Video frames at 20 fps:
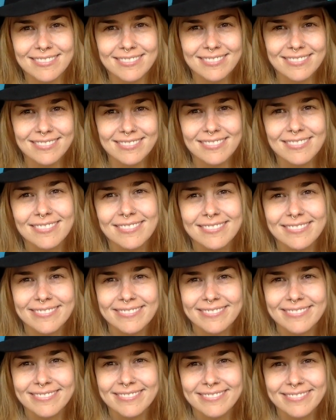
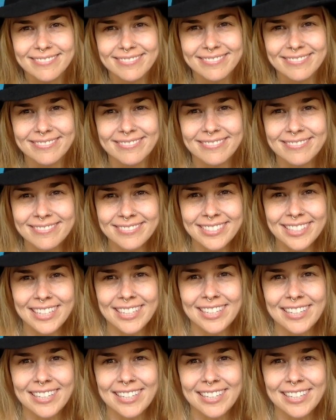Nothing is said.